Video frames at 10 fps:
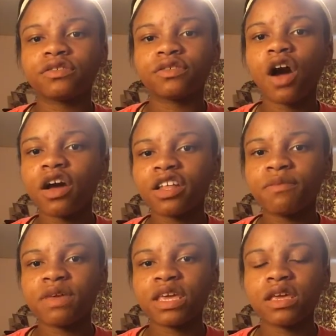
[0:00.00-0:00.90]
talking to
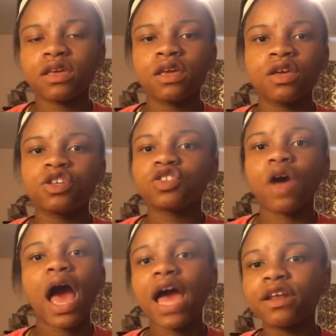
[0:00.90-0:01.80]
me, so
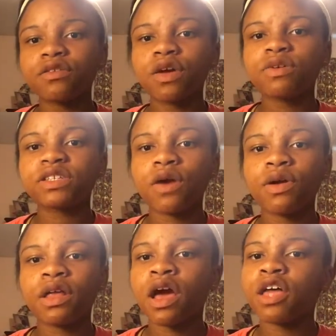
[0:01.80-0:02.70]
I don't know what's
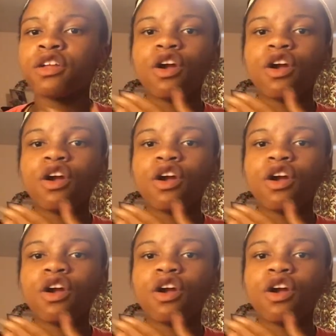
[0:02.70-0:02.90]
going on.